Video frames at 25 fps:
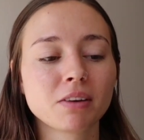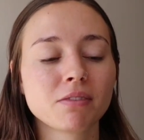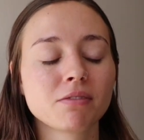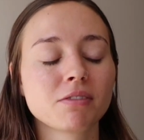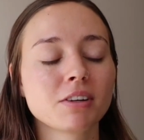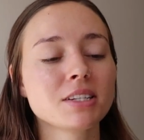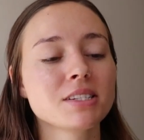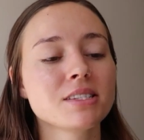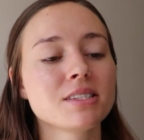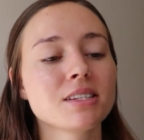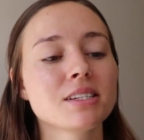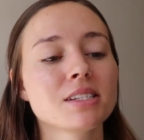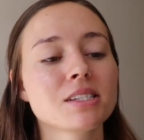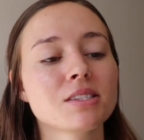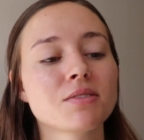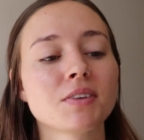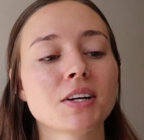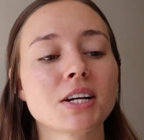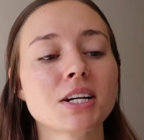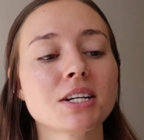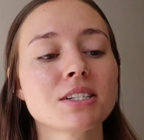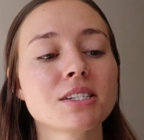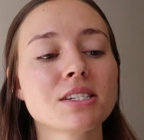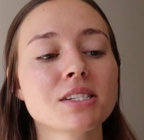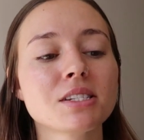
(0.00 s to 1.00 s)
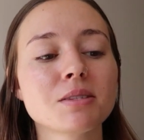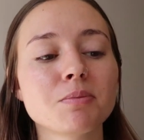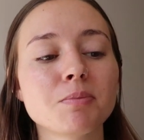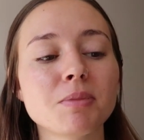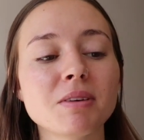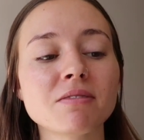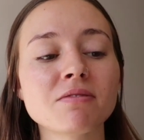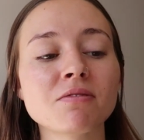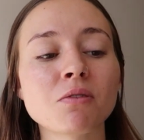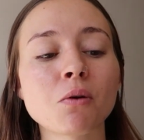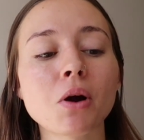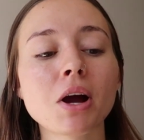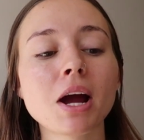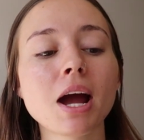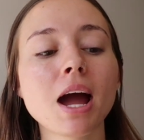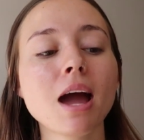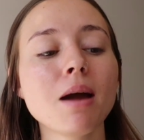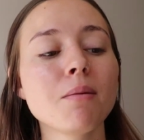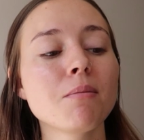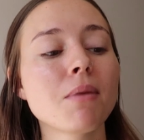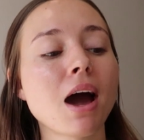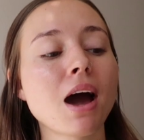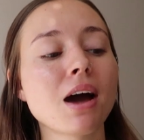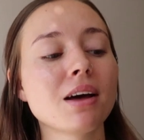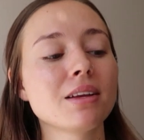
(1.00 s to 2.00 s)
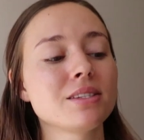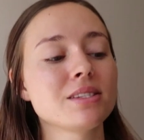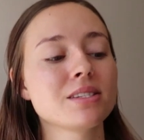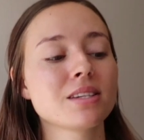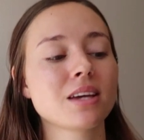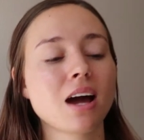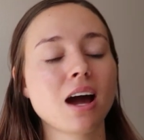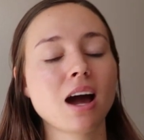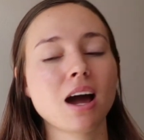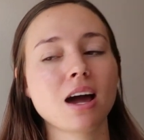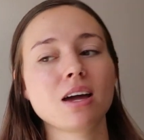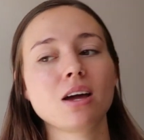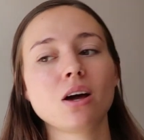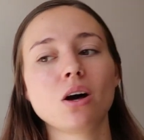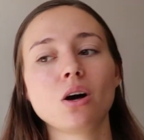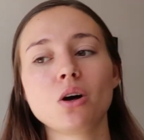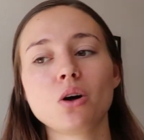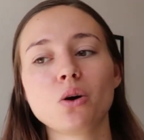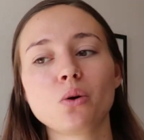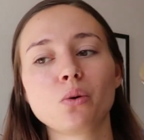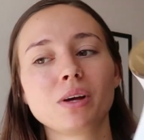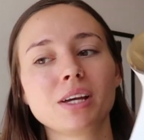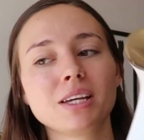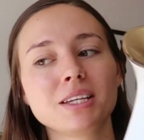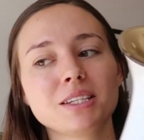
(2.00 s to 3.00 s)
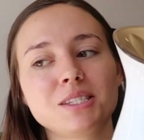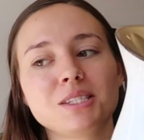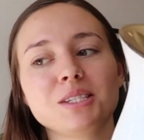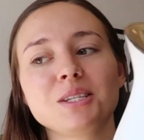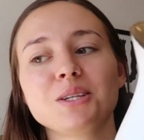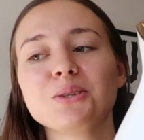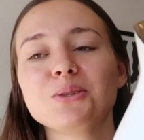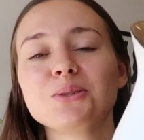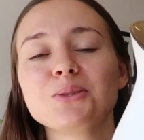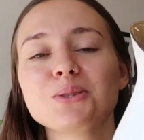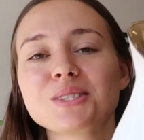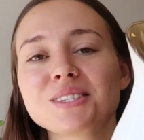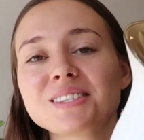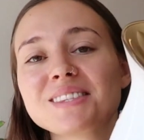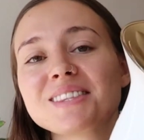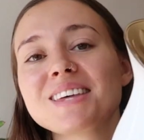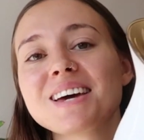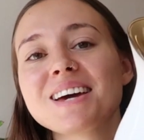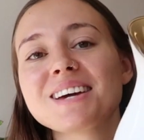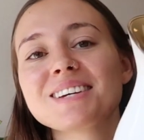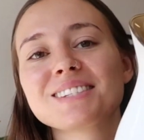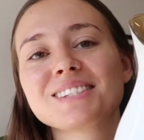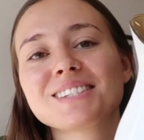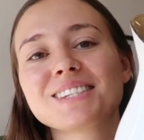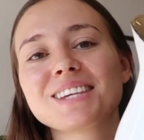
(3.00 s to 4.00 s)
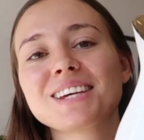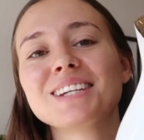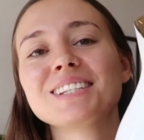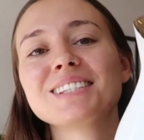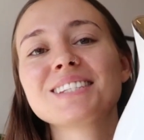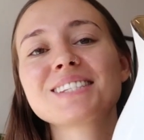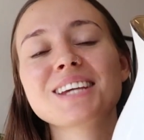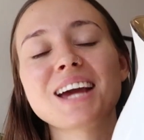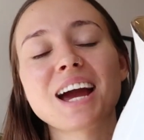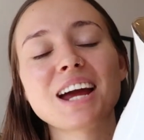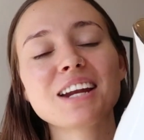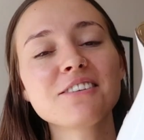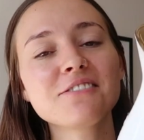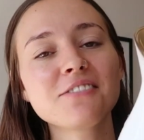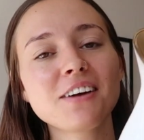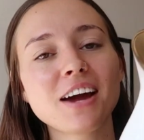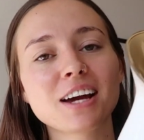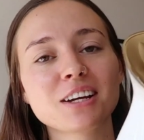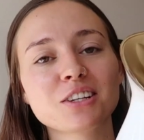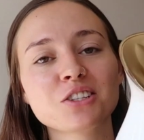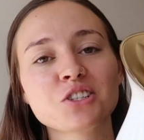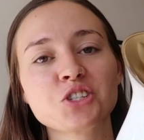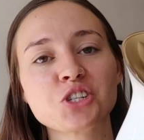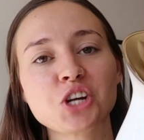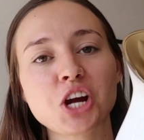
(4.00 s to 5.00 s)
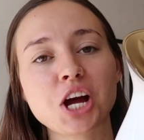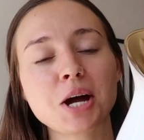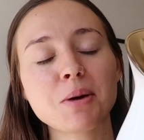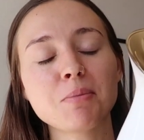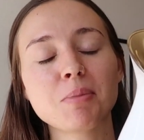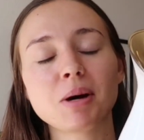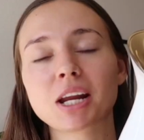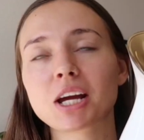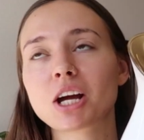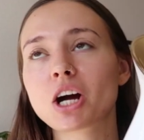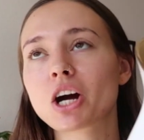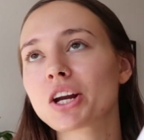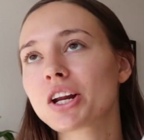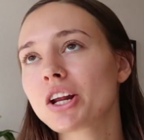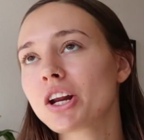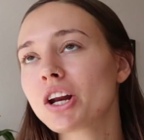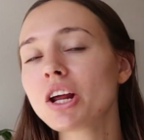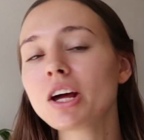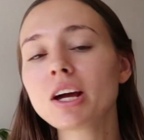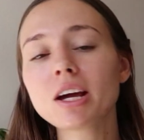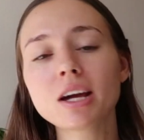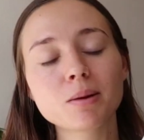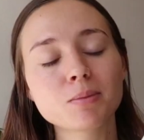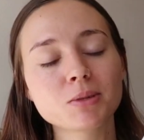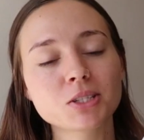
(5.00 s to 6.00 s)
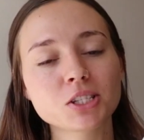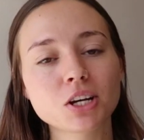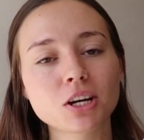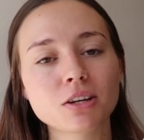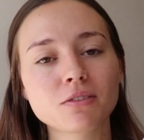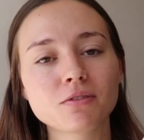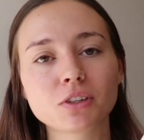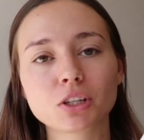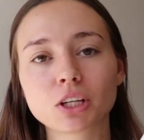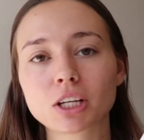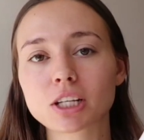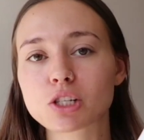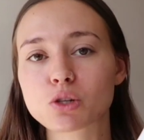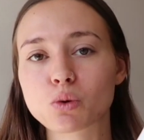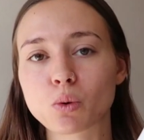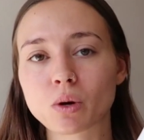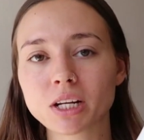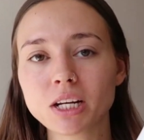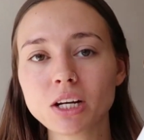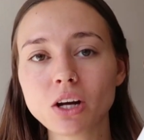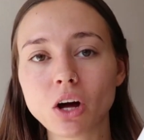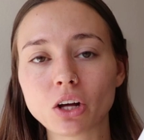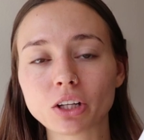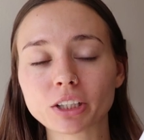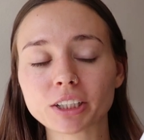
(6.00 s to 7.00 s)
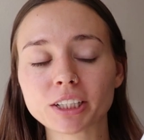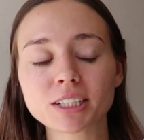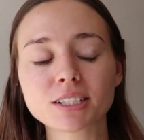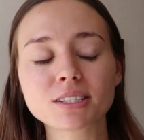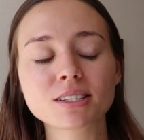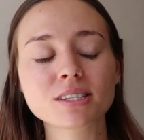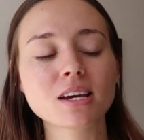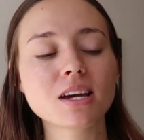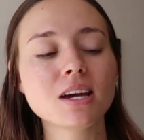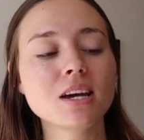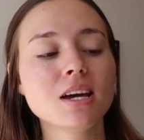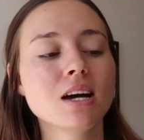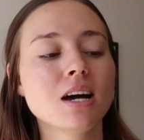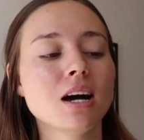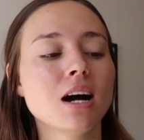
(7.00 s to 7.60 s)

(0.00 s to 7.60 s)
First things first, before I mask, I always use this. It's kind of extra, but I got it on Amazon for like $20.